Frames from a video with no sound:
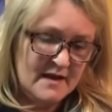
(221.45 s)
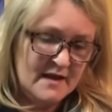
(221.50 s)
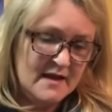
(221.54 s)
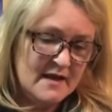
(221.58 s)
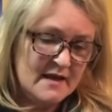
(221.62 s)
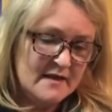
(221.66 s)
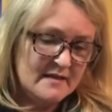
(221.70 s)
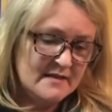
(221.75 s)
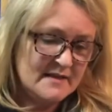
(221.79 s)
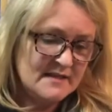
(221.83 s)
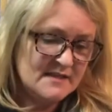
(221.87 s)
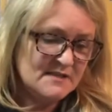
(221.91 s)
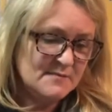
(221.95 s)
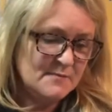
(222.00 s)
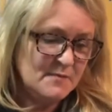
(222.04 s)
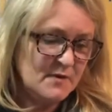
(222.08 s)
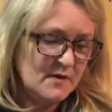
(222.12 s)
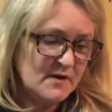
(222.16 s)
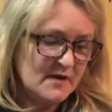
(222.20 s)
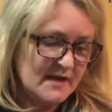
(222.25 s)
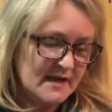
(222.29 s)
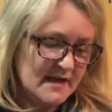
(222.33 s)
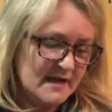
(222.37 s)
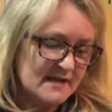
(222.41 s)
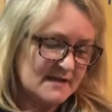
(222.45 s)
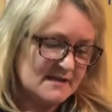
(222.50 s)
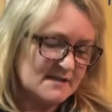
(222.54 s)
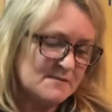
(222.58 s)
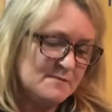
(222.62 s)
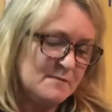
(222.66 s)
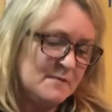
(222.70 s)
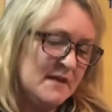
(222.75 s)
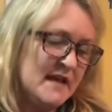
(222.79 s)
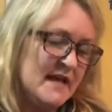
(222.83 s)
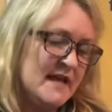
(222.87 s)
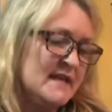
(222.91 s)
This book
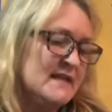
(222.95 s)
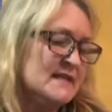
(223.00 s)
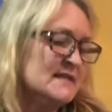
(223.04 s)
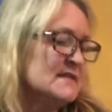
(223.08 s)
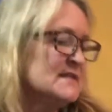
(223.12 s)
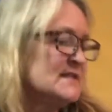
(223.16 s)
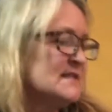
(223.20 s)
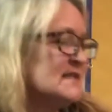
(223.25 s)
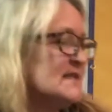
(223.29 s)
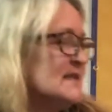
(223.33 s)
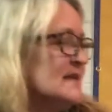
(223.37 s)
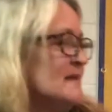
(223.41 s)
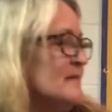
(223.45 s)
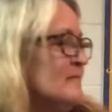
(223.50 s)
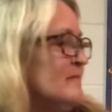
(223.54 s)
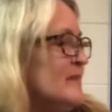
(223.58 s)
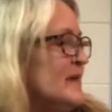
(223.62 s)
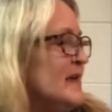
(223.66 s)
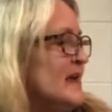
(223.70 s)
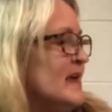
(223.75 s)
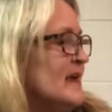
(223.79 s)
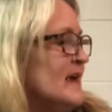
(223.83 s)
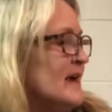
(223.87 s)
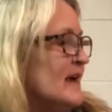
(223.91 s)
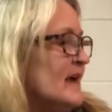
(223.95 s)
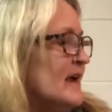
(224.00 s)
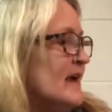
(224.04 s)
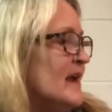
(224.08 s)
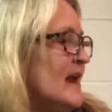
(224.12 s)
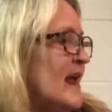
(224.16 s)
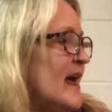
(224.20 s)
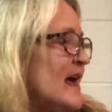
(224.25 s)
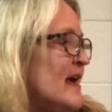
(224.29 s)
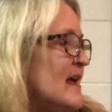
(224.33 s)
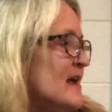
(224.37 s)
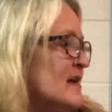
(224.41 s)
explains being a
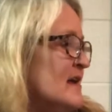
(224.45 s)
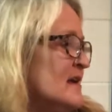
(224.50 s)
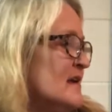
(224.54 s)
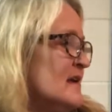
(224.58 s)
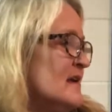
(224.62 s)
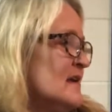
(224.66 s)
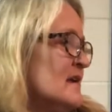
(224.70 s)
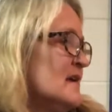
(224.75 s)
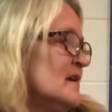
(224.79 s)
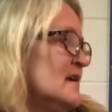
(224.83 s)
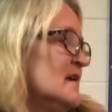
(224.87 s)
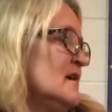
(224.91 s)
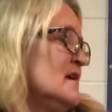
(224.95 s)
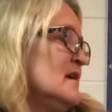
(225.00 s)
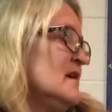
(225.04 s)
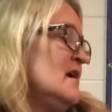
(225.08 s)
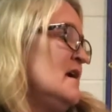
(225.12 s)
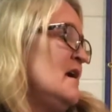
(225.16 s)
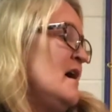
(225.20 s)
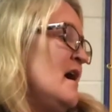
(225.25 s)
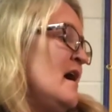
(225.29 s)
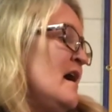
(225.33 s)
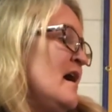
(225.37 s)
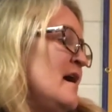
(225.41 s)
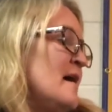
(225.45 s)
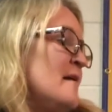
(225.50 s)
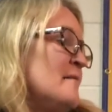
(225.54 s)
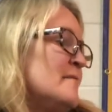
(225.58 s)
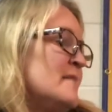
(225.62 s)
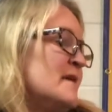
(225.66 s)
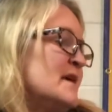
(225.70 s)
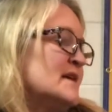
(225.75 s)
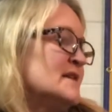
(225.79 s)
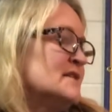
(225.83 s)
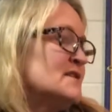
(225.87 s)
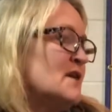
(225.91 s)
cadet.
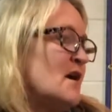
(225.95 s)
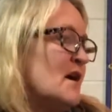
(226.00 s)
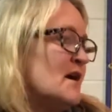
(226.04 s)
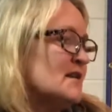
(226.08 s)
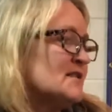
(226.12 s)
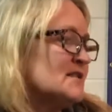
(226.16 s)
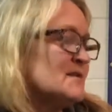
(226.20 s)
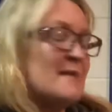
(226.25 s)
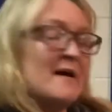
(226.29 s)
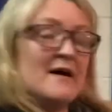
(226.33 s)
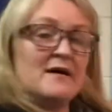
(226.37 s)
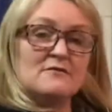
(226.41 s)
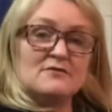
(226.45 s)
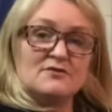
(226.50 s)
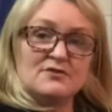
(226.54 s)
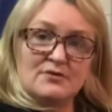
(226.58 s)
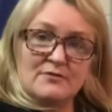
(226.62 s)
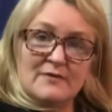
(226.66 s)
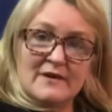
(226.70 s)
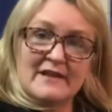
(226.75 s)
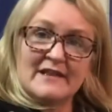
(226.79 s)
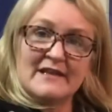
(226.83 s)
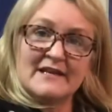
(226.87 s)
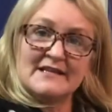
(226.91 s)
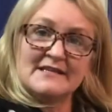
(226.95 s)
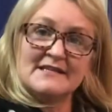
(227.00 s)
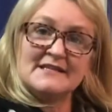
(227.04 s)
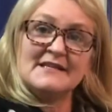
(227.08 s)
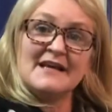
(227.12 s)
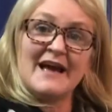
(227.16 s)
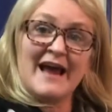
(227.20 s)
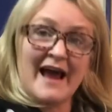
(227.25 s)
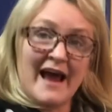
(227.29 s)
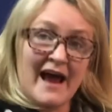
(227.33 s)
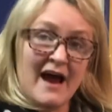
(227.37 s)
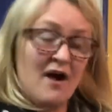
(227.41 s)
It talks about doing this
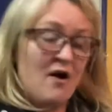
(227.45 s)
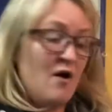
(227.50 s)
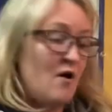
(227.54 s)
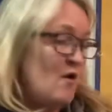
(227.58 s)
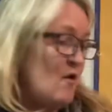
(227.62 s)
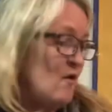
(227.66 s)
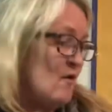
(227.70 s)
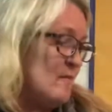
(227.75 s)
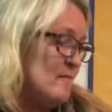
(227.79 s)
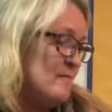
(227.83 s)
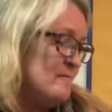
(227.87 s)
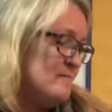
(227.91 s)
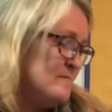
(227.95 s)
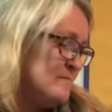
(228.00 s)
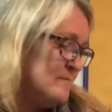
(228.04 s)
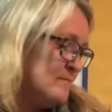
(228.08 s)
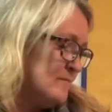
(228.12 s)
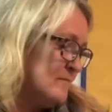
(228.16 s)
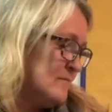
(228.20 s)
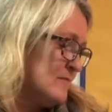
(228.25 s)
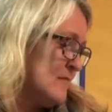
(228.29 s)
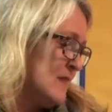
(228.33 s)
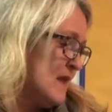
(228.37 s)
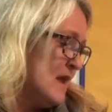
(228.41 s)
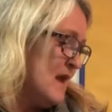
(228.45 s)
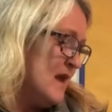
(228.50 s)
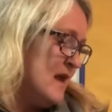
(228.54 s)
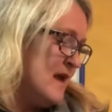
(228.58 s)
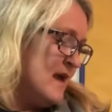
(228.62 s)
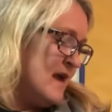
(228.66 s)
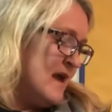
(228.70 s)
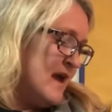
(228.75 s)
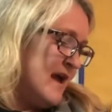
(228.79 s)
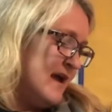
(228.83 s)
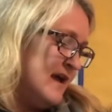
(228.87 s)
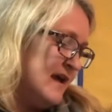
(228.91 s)
at home
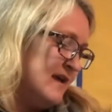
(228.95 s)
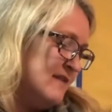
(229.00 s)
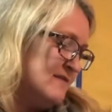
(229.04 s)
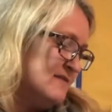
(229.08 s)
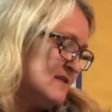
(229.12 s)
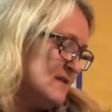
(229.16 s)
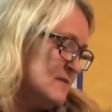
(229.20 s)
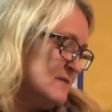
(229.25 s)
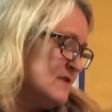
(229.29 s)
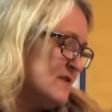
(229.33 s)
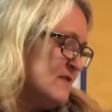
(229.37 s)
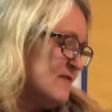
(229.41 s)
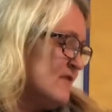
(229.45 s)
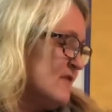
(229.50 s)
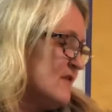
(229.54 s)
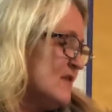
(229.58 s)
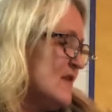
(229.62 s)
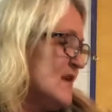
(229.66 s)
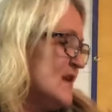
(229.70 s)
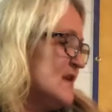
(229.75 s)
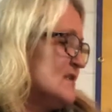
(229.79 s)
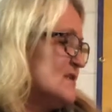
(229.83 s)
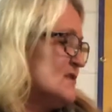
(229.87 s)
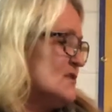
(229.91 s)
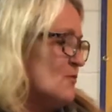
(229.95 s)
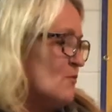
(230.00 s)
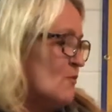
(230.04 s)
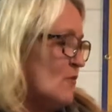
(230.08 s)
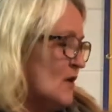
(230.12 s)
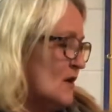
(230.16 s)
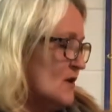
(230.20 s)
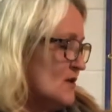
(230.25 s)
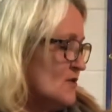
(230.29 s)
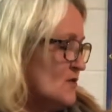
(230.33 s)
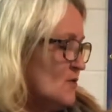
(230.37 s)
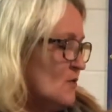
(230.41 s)
and gives them different things to
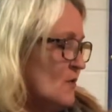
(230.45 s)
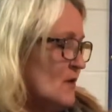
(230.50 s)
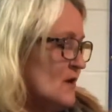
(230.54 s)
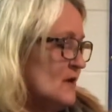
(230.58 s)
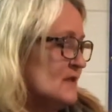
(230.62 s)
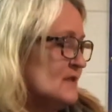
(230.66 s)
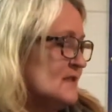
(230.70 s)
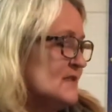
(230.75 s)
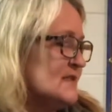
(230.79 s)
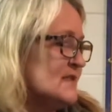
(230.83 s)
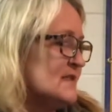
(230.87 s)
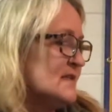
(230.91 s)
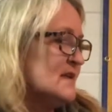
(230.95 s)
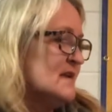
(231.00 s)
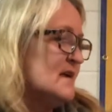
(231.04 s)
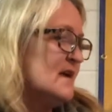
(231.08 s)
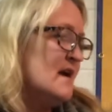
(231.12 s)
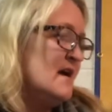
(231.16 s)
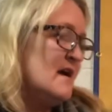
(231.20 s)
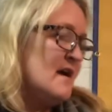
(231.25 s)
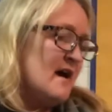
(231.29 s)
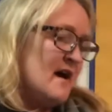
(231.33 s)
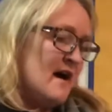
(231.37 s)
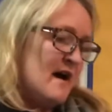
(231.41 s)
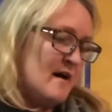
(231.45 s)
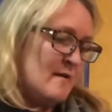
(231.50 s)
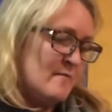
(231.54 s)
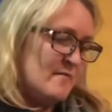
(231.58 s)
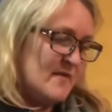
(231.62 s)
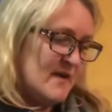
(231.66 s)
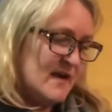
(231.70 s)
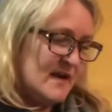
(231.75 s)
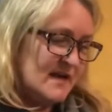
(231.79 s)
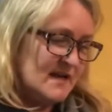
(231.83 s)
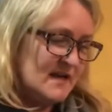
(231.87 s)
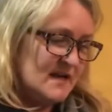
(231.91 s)
work towards.
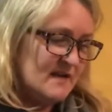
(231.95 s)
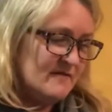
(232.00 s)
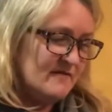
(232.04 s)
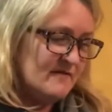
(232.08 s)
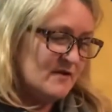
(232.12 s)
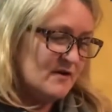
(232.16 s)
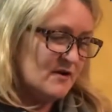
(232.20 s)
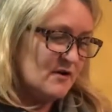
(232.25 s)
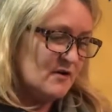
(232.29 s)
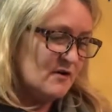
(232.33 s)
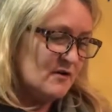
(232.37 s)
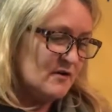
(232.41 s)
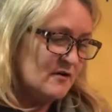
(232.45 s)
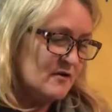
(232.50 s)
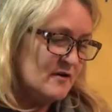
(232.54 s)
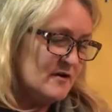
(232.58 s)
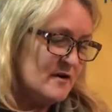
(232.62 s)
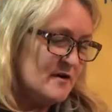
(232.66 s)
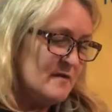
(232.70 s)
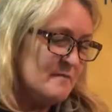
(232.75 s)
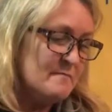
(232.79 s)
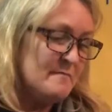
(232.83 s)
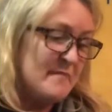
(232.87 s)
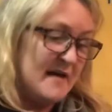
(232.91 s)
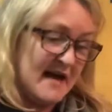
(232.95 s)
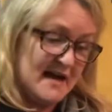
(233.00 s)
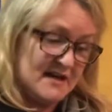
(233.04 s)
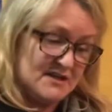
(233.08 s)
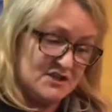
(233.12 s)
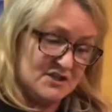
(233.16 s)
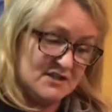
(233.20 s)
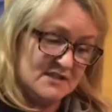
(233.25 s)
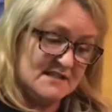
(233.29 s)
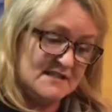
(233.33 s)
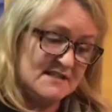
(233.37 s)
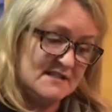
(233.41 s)
They can even earn
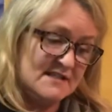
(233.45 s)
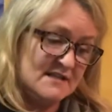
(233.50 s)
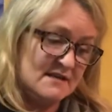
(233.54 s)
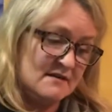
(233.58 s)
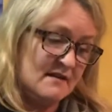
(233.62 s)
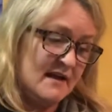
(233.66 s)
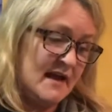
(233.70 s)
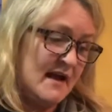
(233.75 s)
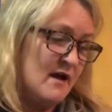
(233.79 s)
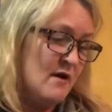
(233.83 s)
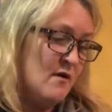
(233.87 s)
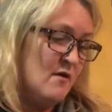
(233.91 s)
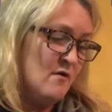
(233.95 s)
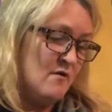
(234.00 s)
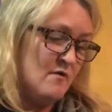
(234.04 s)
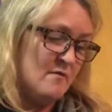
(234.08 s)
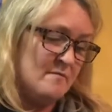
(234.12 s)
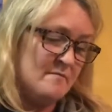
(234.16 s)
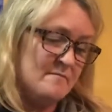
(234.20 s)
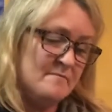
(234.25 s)
badges still at home.